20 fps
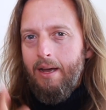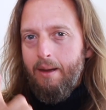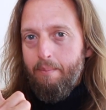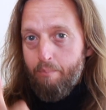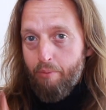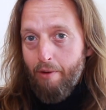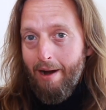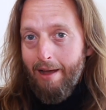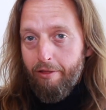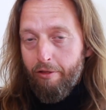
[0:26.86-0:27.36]

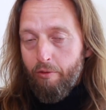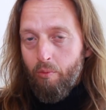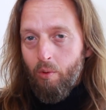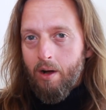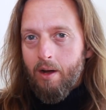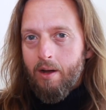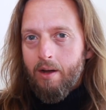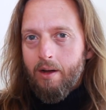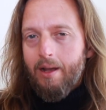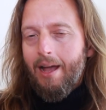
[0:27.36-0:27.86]
breath
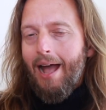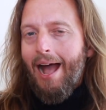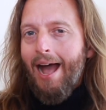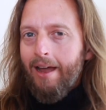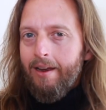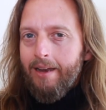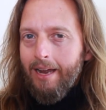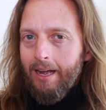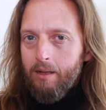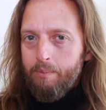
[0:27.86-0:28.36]
work,
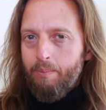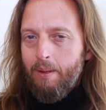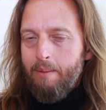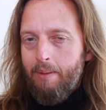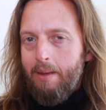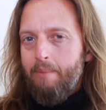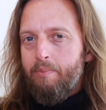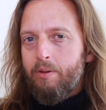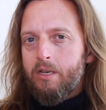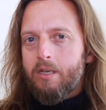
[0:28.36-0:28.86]
and helping
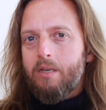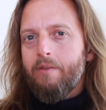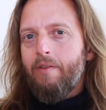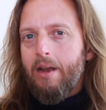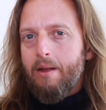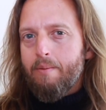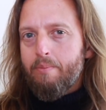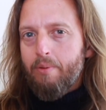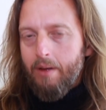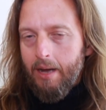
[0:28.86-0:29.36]
people to
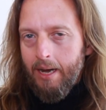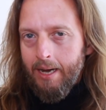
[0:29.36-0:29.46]
develop